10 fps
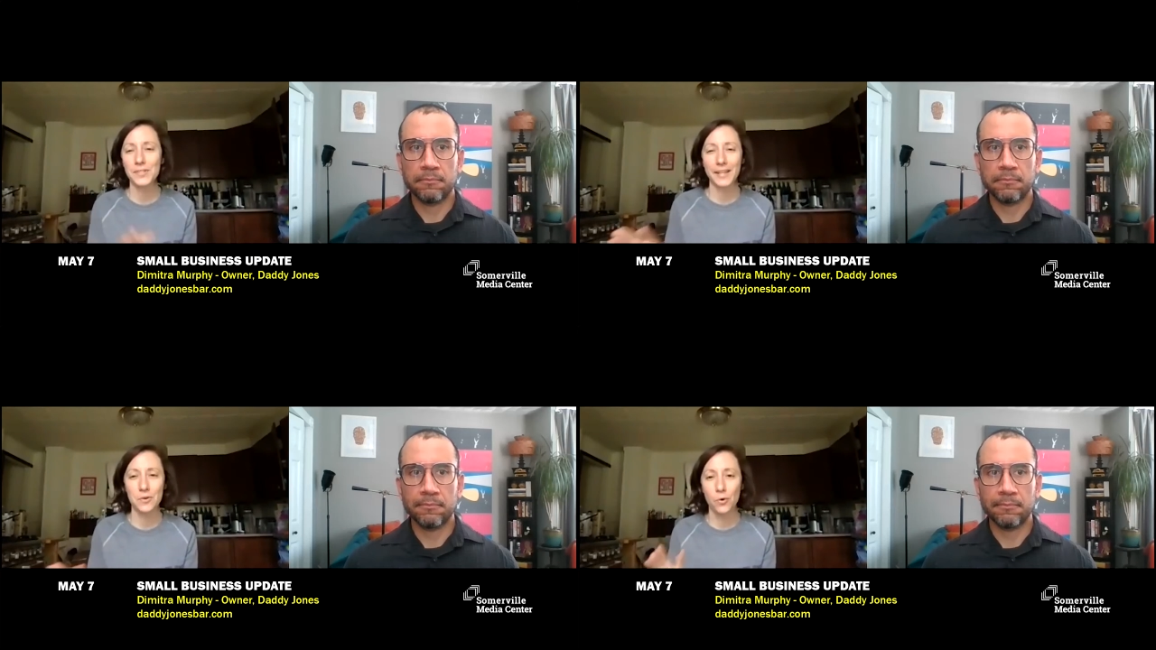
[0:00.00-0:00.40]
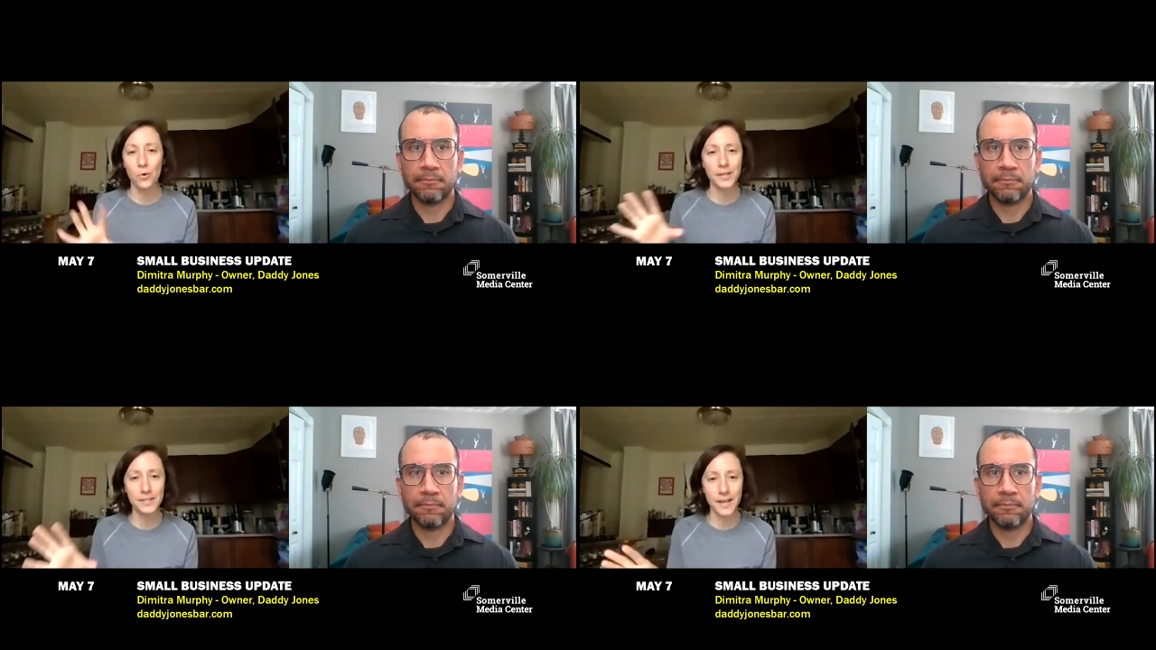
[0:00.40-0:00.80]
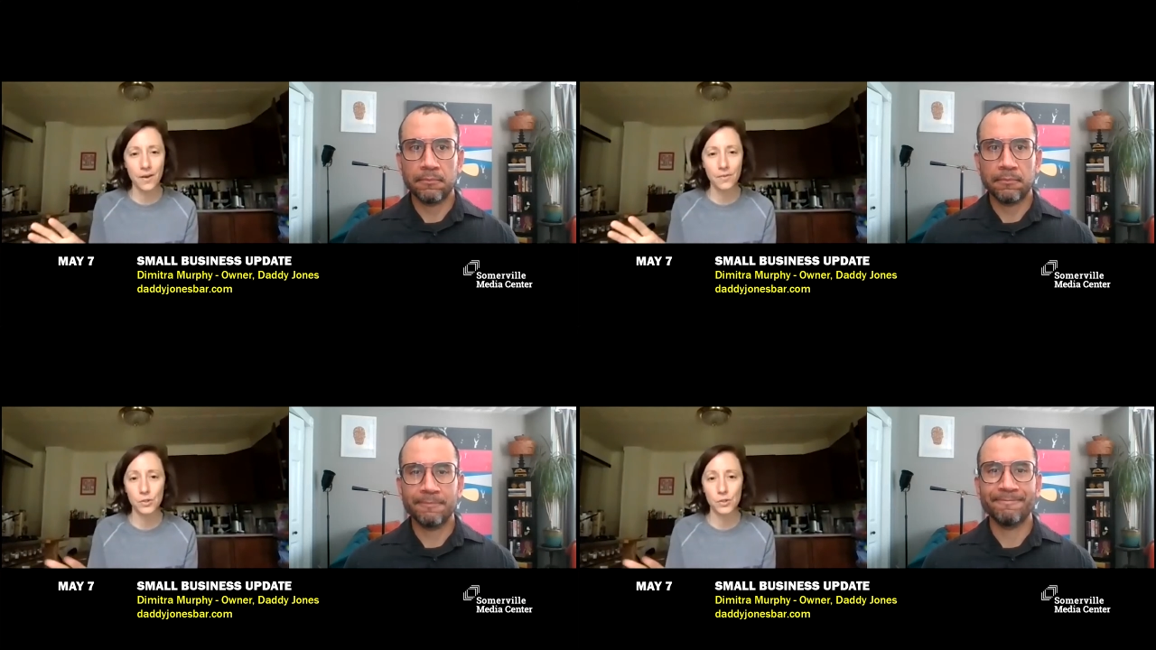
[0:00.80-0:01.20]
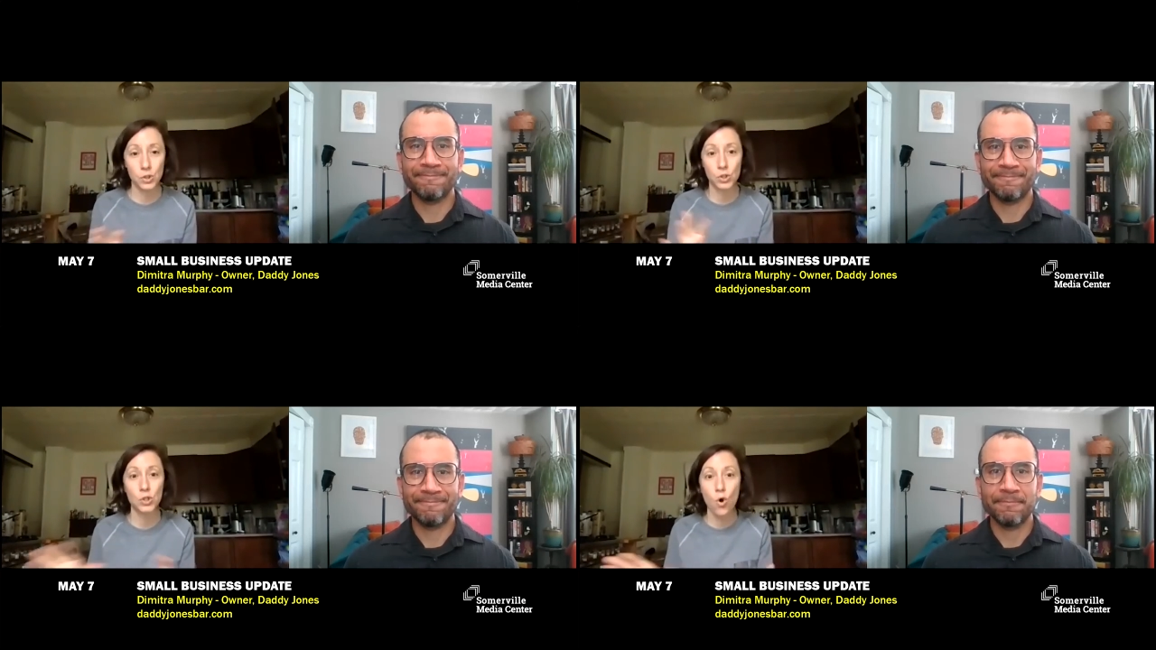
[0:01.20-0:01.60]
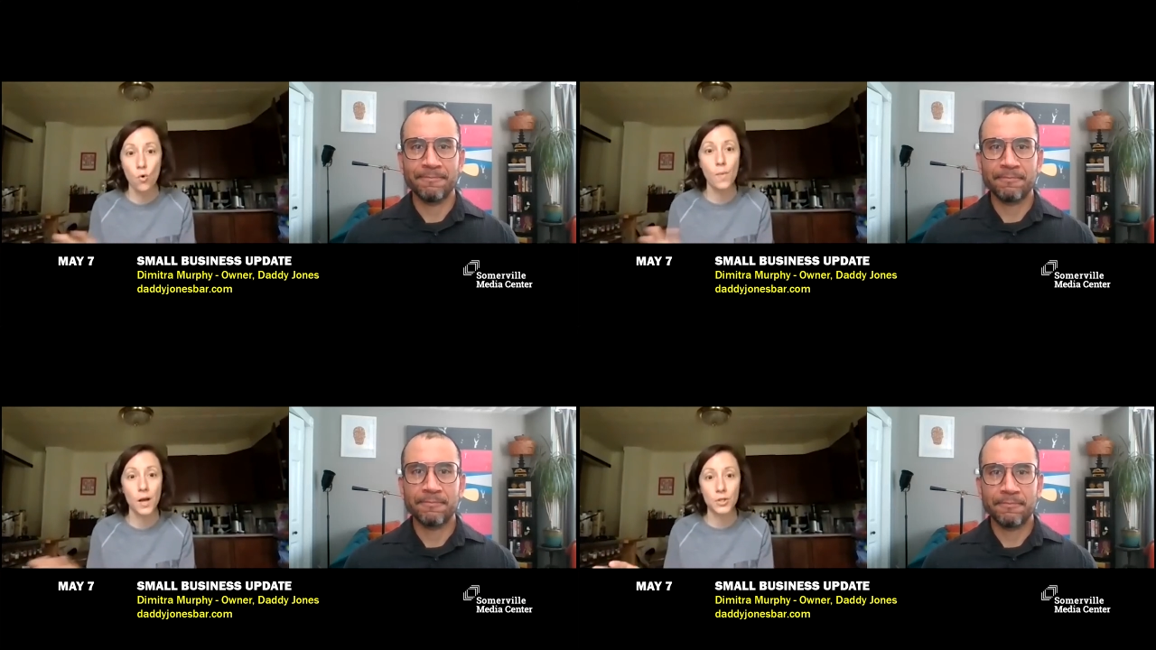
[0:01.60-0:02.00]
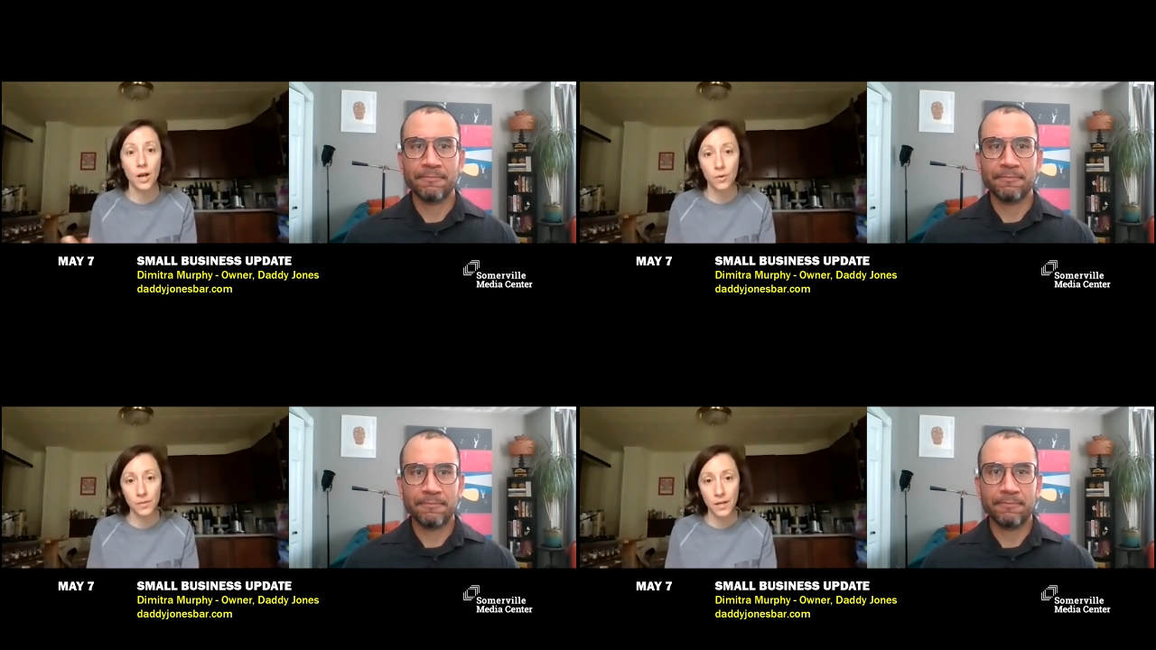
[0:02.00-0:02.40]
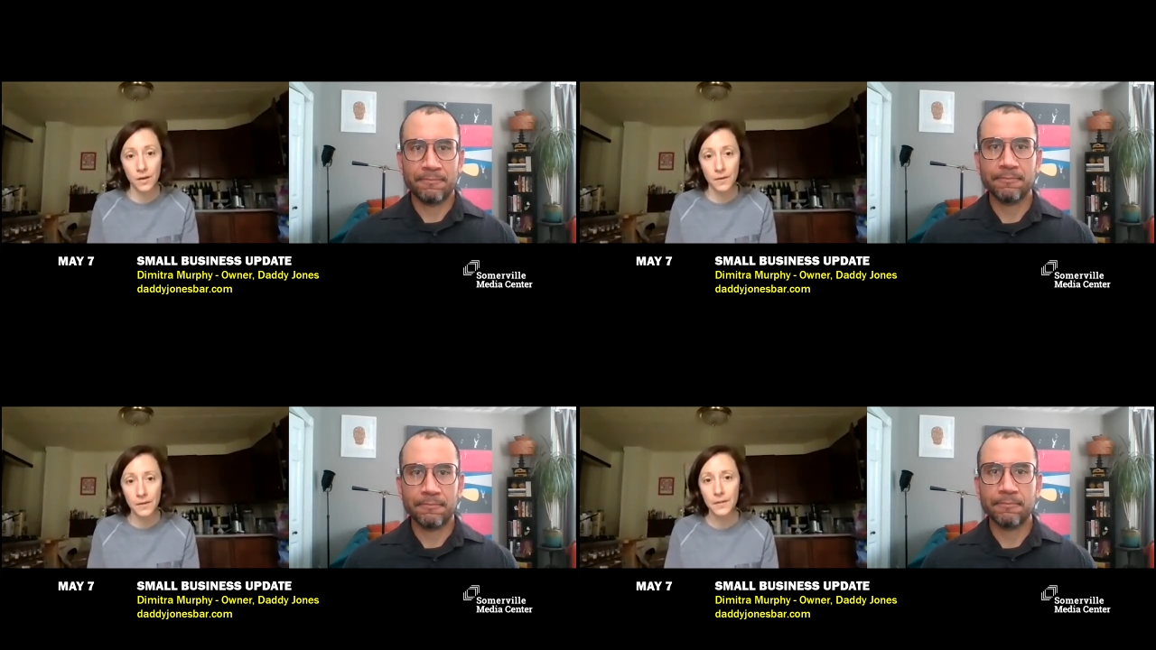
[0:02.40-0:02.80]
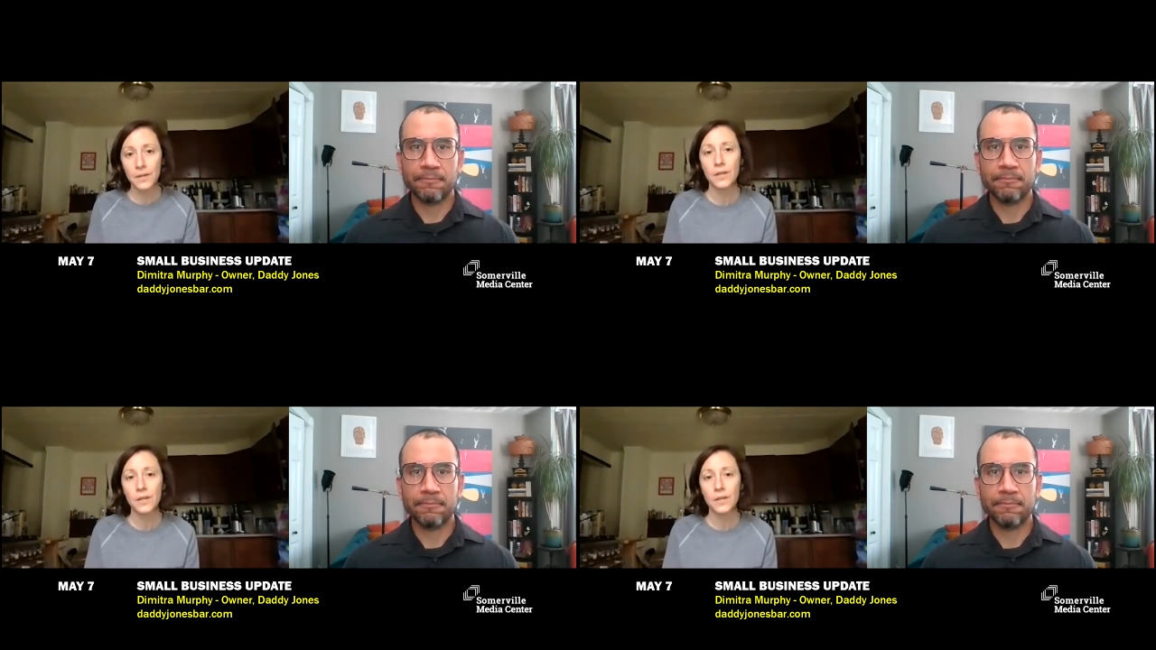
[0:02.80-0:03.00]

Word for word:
Speaker 1: like noise now. There's just so much out there.